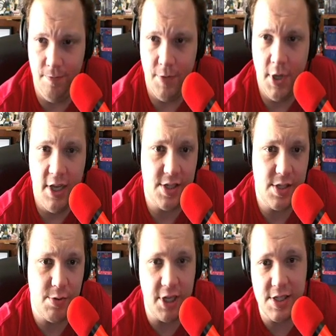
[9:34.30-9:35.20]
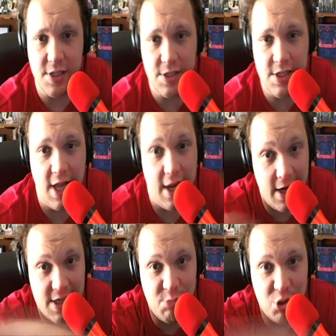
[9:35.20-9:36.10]
is we can still see that
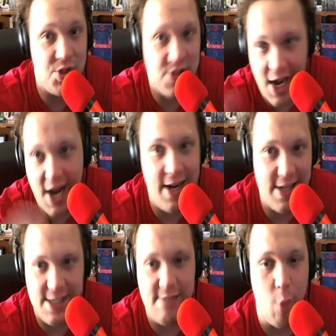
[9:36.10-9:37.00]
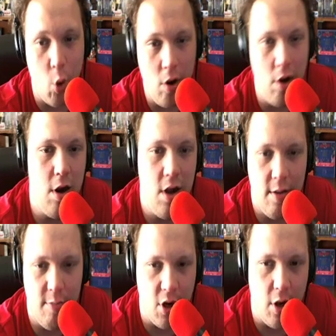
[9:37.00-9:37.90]
nice blue sky, you see more,
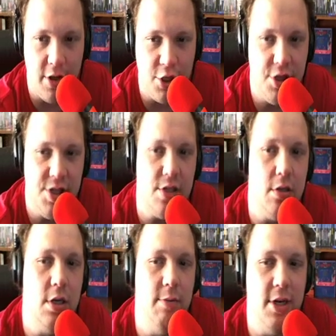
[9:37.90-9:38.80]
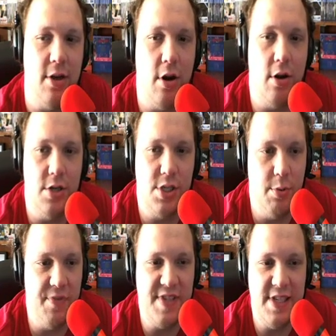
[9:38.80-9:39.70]
but all the trees are a little bit darker. So
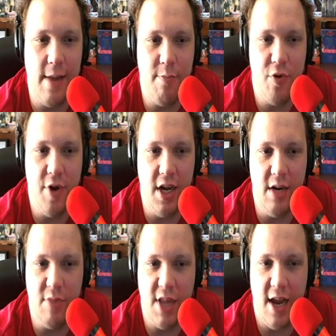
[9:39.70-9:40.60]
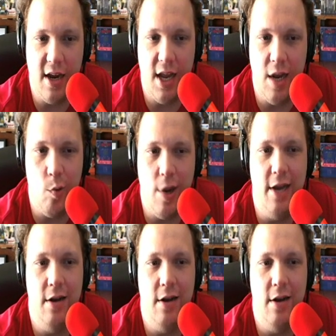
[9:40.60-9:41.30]
we've separated black and white.